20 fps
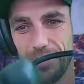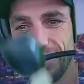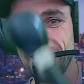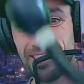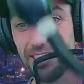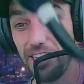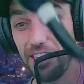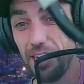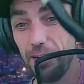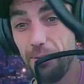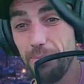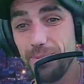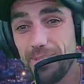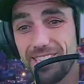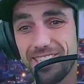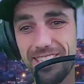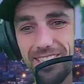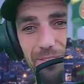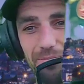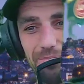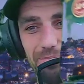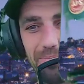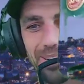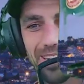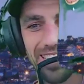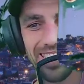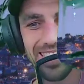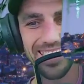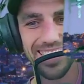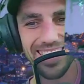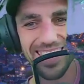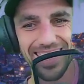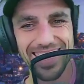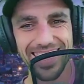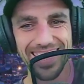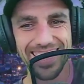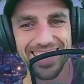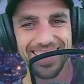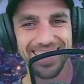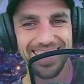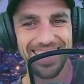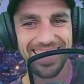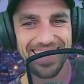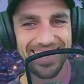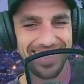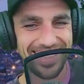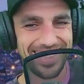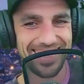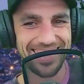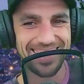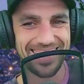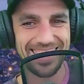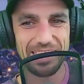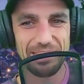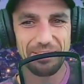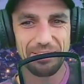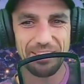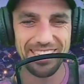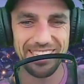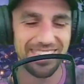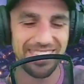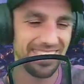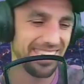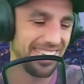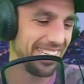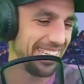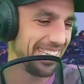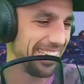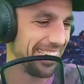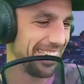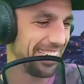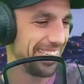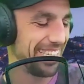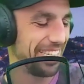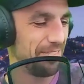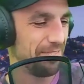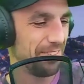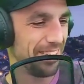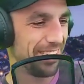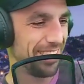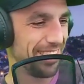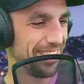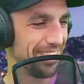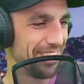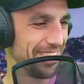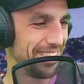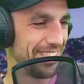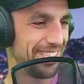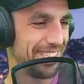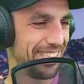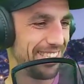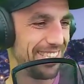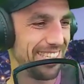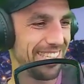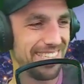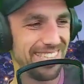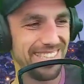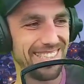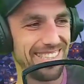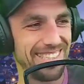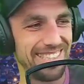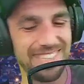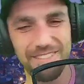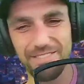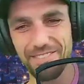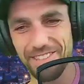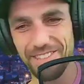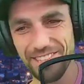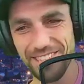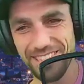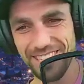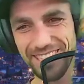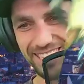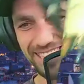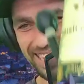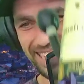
Jameson Bong. Yes, keeping it in, uh, keeping it Irish and keep it green.